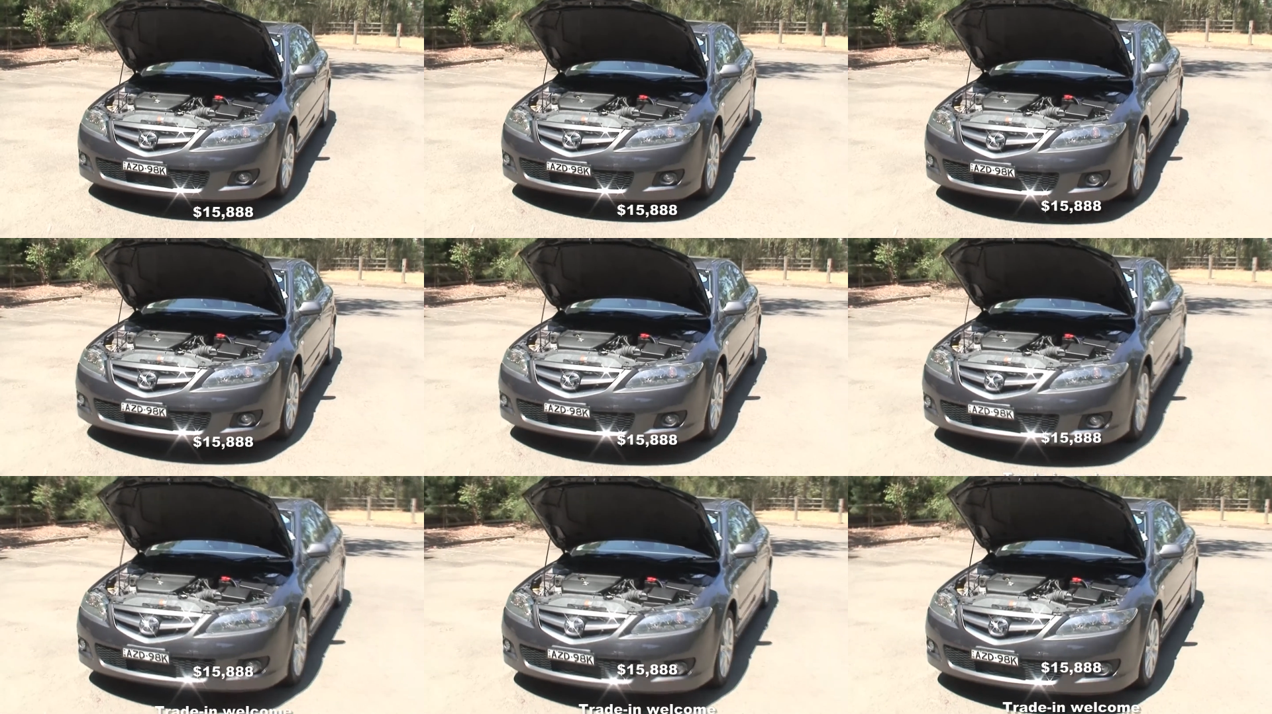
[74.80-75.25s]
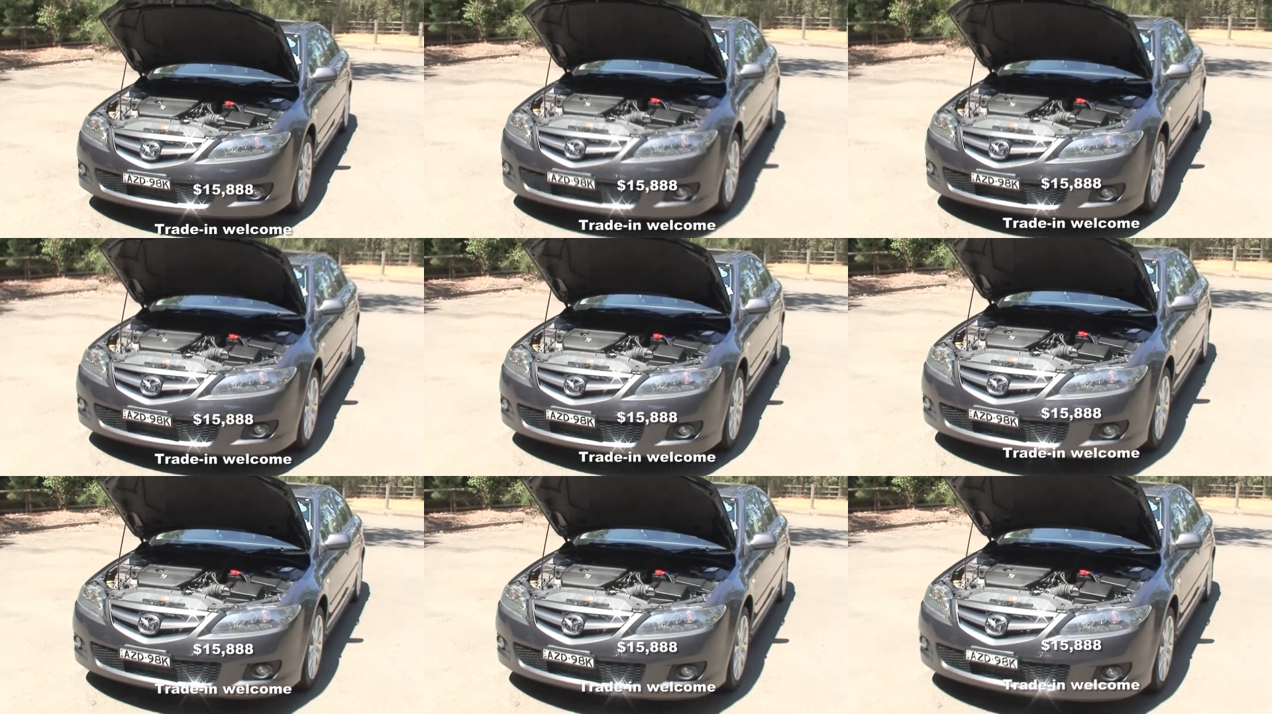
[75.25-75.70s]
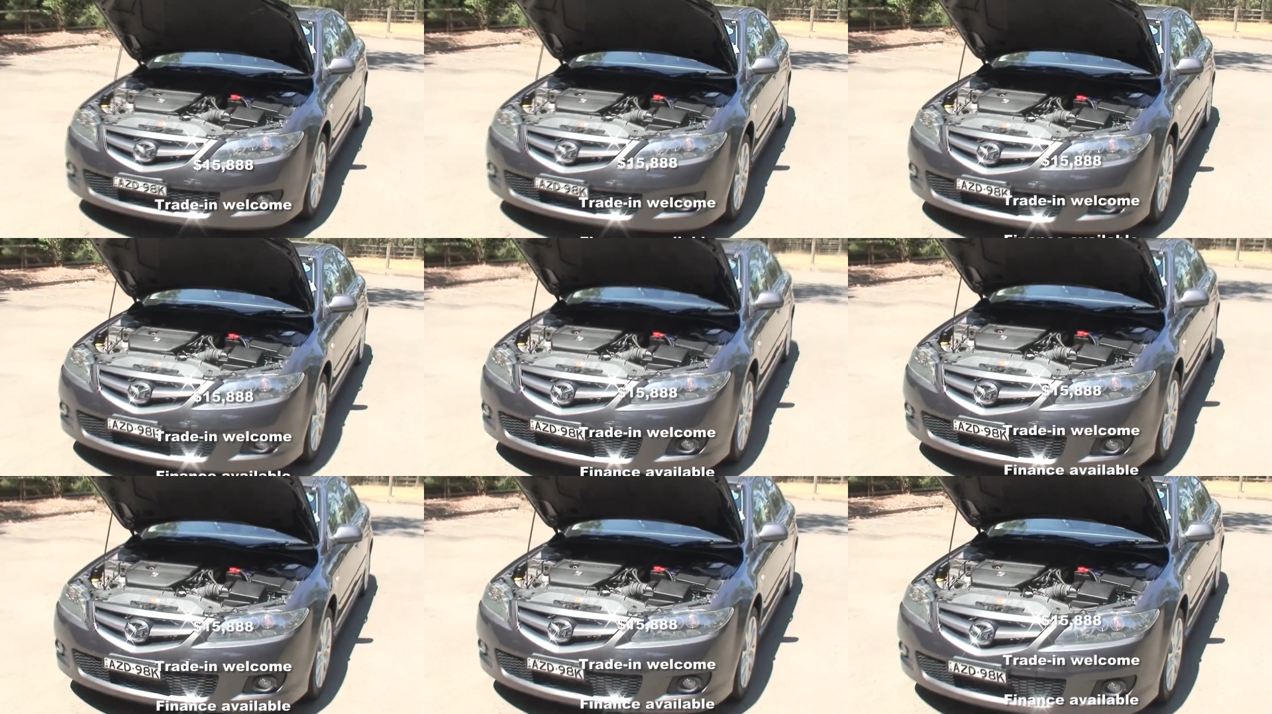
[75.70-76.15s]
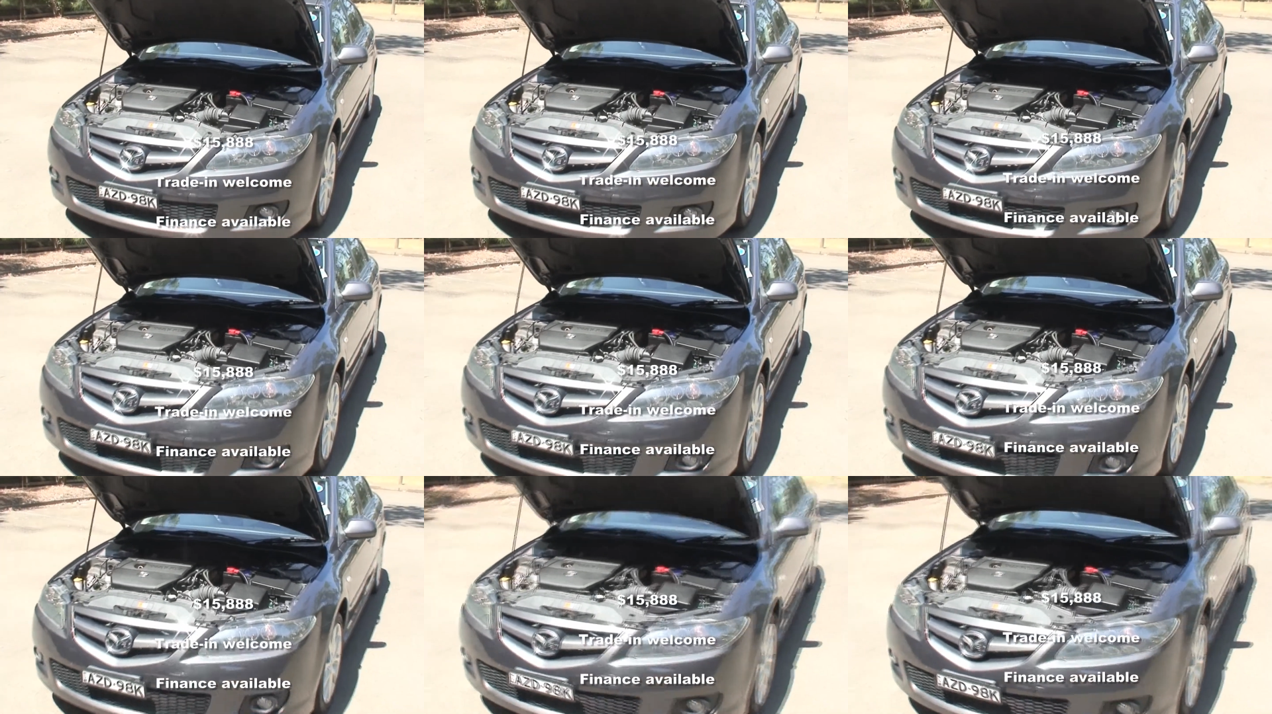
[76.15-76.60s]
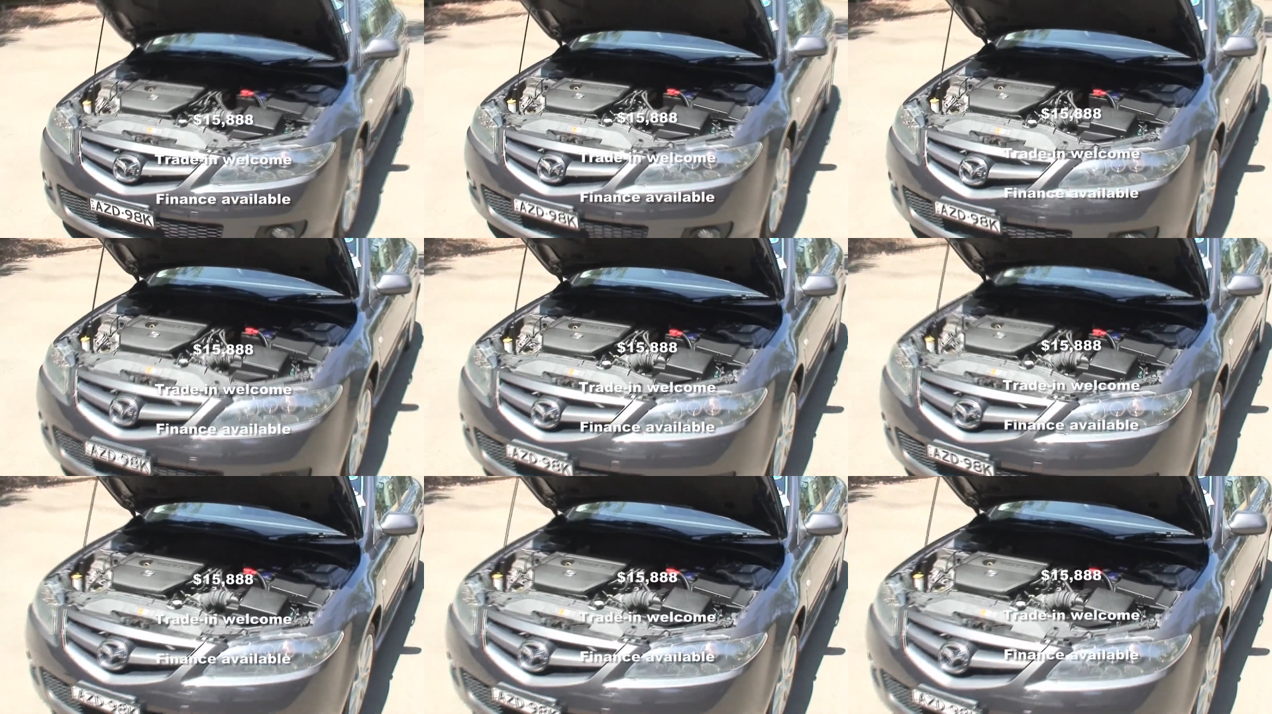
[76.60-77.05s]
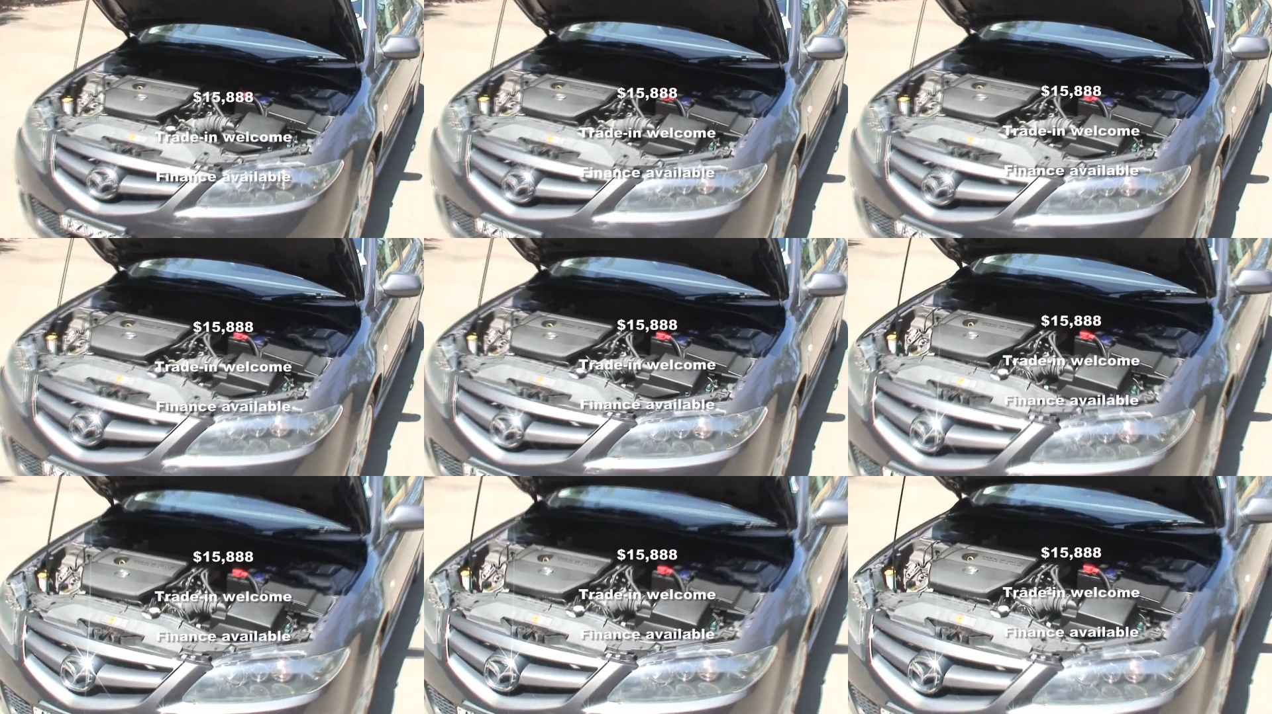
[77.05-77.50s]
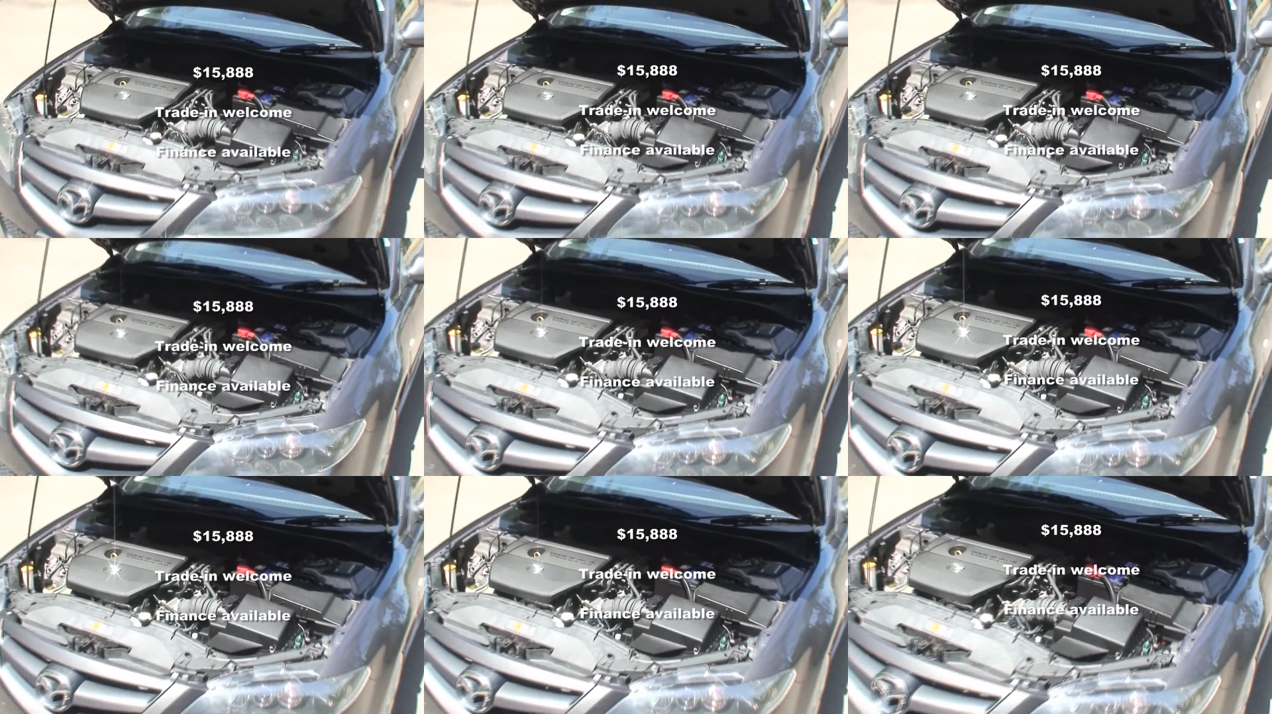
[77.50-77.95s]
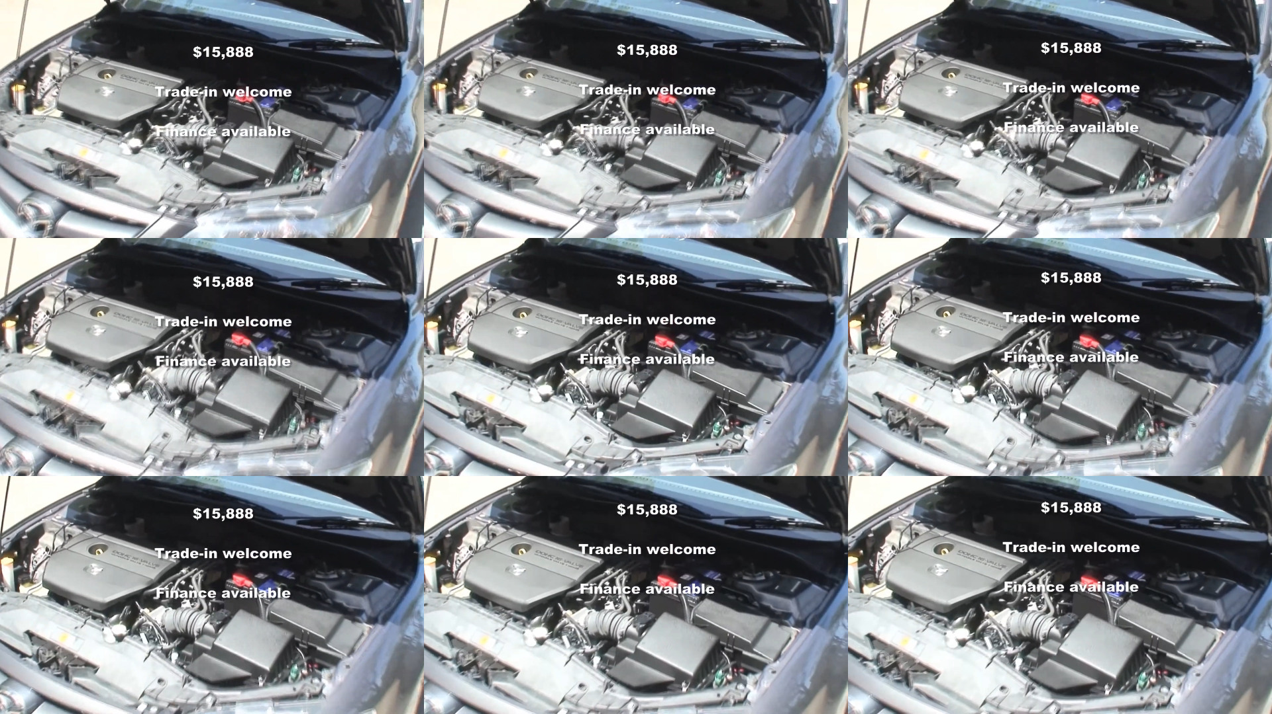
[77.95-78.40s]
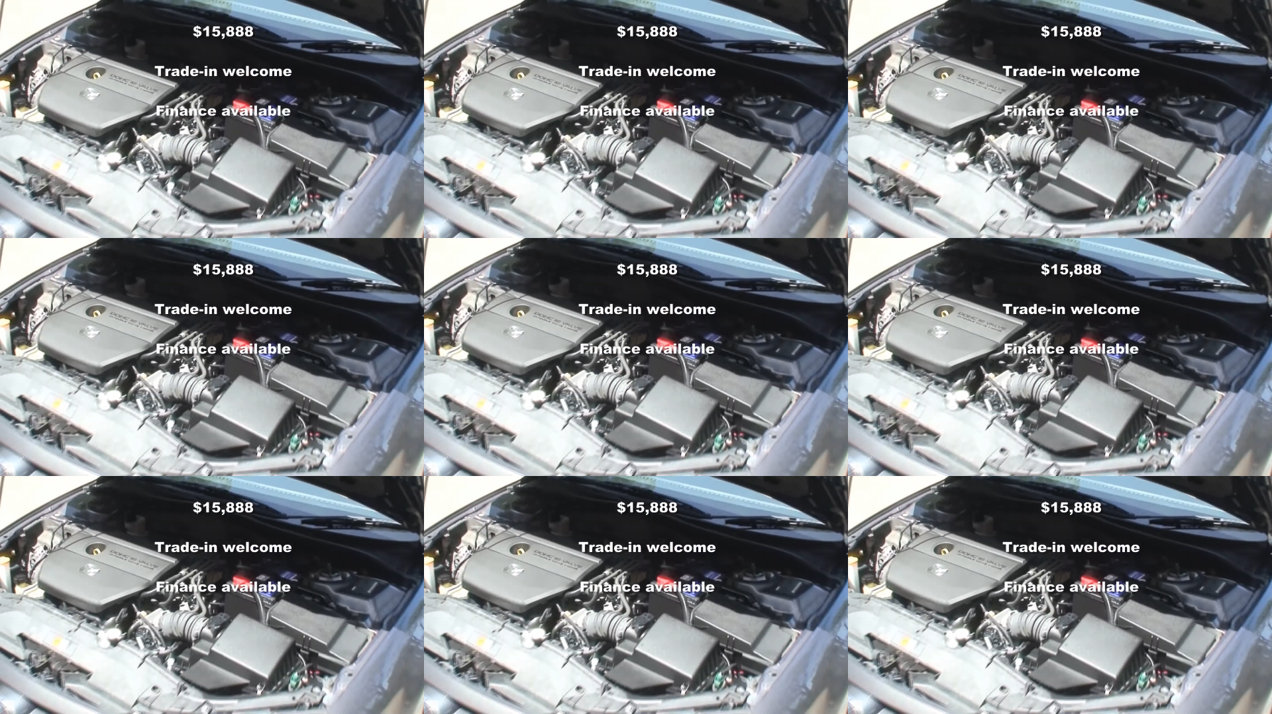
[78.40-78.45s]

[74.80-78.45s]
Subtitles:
Nobody's mouth can be seen.